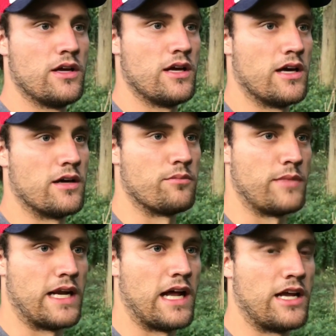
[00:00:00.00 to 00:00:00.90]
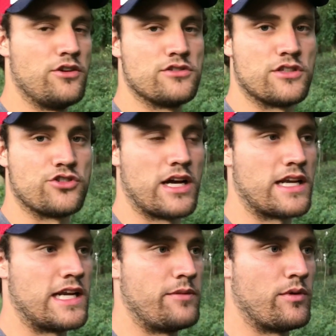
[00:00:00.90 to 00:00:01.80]
And I usually try to
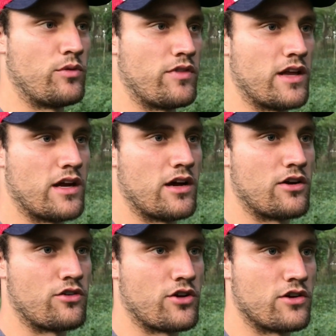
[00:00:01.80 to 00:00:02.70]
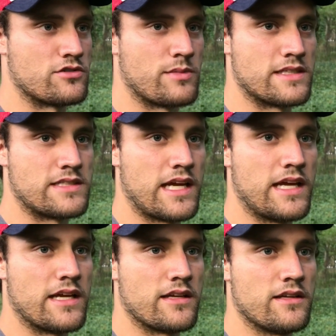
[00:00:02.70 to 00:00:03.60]
keep it within 100 yards of my
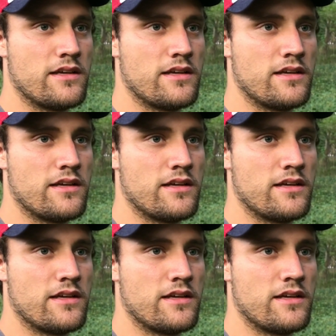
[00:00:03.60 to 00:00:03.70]
stand,